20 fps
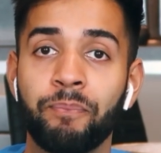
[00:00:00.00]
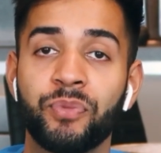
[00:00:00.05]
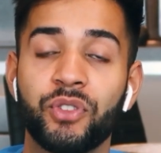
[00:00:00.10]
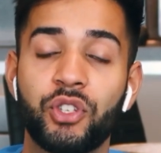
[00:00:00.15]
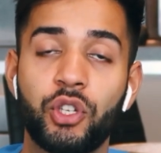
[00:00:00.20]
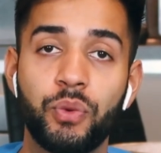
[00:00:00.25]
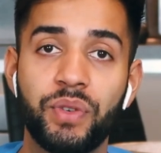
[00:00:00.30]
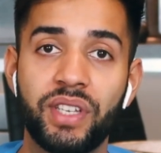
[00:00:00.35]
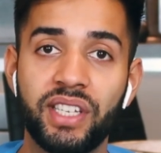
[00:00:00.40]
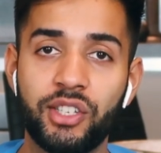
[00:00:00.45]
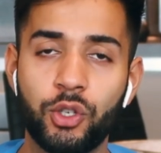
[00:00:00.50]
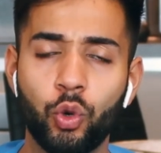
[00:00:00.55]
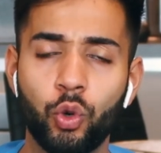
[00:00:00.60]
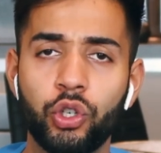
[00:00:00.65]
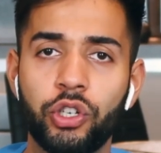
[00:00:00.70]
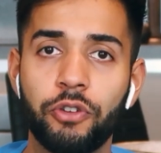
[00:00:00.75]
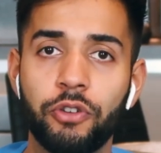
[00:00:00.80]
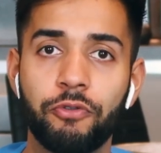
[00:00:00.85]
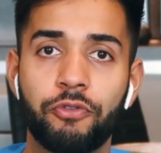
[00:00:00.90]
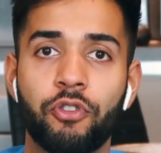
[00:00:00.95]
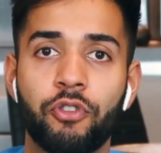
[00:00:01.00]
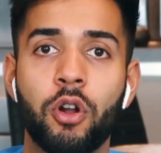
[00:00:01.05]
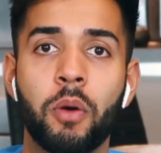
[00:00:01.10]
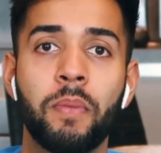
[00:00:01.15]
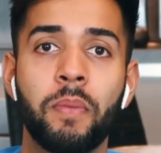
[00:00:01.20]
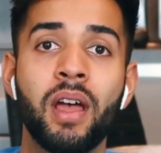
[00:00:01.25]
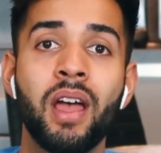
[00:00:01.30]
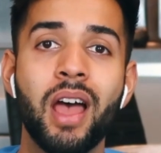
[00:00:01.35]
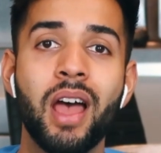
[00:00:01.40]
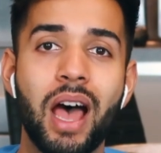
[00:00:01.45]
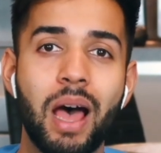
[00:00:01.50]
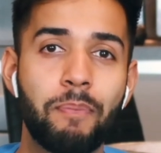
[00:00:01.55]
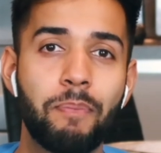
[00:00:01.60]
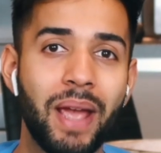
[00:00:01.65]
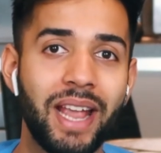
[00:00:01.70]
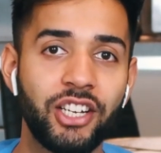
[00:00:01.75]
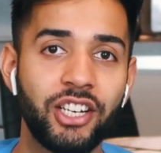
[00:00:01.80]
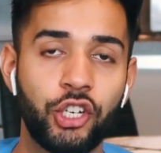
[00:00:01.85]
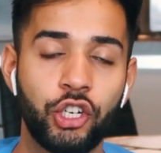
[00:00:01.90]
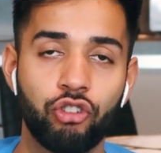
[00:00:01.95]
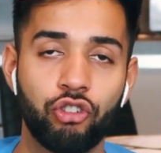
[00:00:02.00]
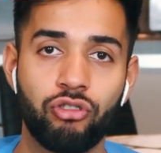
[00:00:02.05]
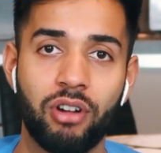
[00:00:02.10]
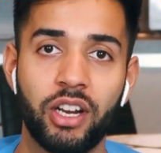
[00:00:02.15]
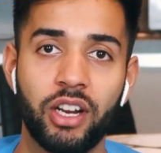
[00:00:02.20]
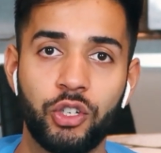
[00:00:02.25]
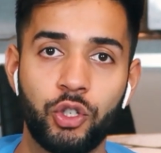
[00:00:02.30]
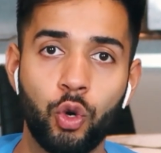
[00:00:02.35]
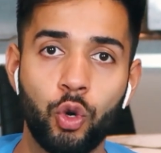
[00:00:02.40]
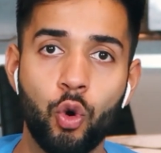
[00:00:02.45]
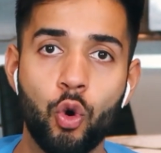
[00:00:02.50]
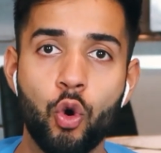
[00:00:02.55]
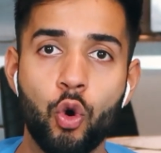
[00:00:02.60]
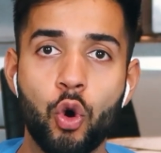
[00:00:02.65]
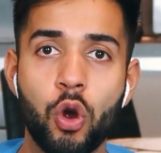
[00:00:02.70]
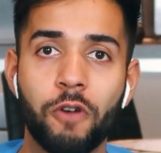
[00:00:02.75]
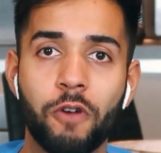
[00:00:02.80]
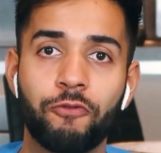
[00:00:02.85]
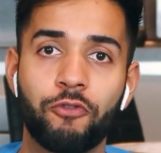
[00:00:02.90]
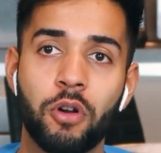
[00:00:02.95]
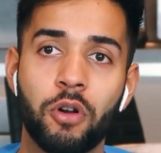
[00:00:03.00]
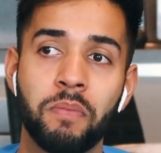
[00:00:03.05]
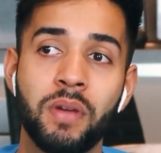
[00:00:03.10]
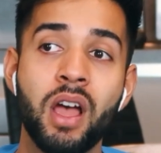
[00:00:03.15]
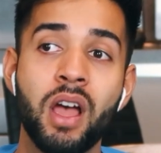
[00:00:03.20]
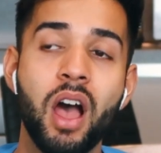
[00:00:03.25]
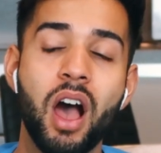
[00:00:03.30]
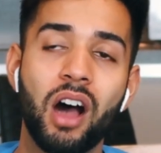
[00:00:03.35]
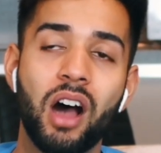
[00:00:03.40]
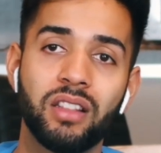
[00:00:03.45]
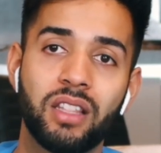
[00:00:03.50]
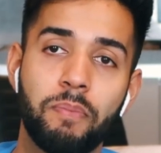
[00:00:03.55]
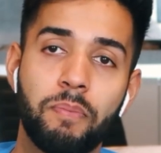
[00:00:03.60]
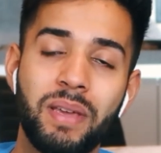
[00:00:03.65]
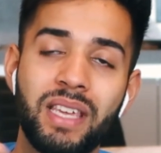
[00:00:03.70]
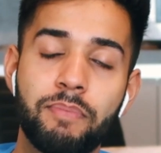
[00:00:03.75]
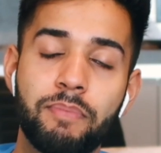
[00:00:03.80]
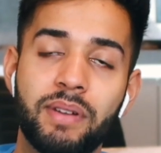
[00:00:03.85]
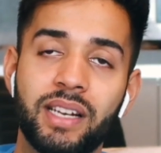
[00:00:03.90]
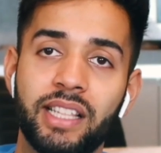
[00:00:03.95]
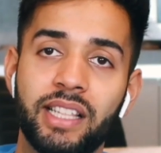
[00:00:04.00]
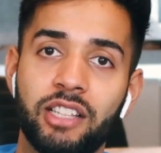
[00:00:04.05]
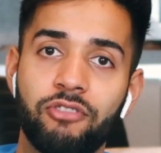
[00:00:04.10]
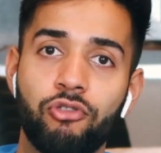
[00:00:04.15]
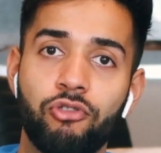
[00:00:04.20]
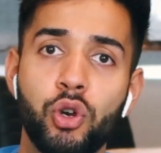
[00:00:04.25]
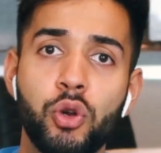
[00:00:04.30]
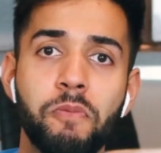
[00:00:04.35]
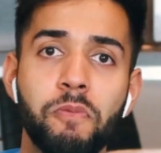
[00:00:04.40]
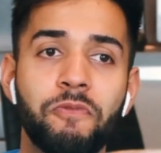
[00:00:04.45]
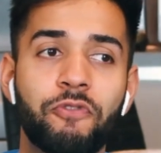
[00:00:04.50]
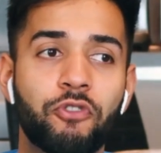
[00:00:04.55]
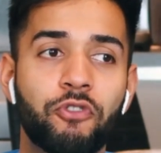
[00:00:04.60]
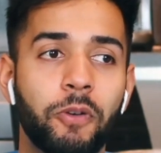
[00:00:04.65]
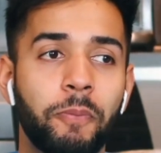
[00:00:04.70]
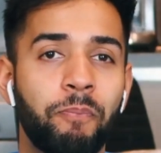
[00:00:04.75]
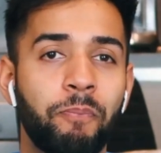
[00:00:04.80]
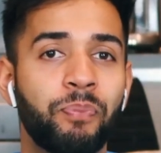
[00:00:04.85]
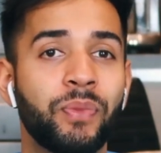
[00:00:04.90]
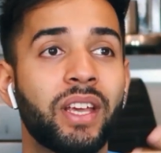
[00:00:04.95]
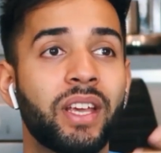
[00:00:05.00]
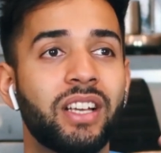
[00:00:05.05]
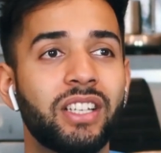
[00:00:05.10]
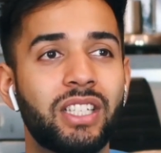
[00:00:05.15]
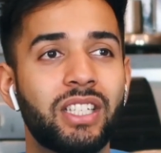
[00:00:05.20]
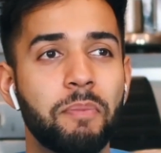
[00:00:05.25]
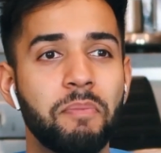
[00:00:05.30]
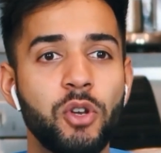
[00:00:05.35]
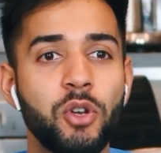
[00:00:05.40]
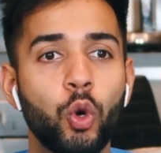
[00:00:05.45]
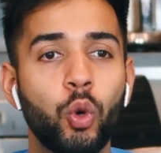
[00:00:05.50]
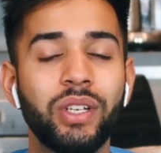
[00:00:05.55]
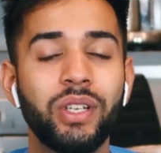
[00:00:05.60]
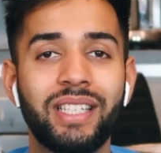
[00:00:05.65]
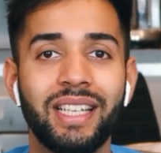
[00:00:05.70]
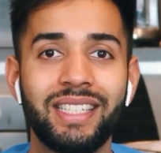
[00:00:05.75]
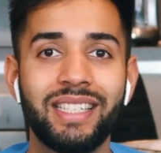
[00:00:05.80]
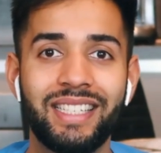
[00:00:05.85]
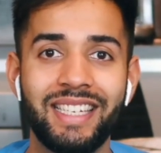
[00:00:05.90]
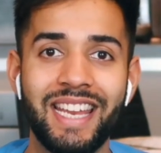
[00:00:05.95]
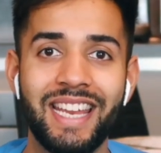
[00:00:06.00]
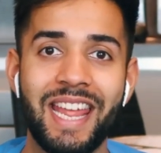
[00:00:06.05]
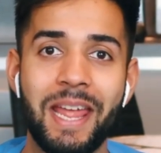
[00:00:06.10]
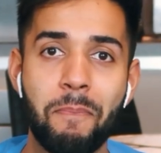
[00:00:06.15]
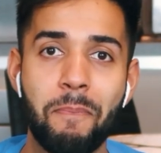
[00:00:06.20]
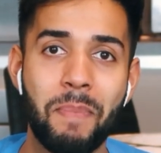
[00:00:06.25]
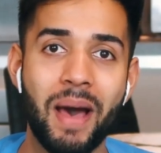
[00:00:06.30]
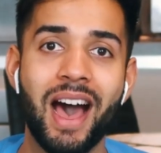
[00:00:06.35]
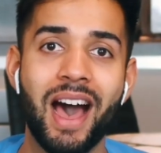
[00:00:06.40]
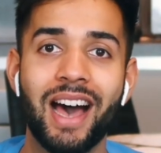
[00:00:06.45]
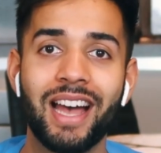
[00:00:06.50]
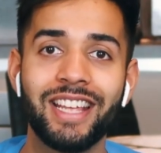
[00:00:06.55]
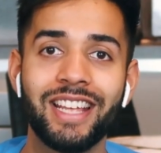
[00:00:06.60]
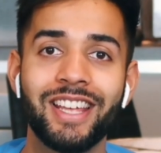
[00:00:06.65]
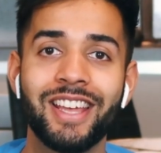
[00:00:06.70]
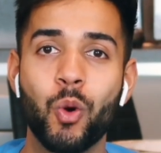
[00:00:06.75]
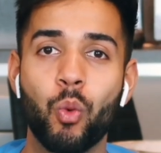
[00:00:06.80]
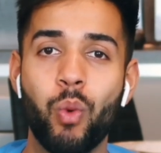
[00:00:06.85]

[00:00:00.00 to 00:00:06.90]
So distortion from a patient trying to talk, from other people in the room, from some noises nearby.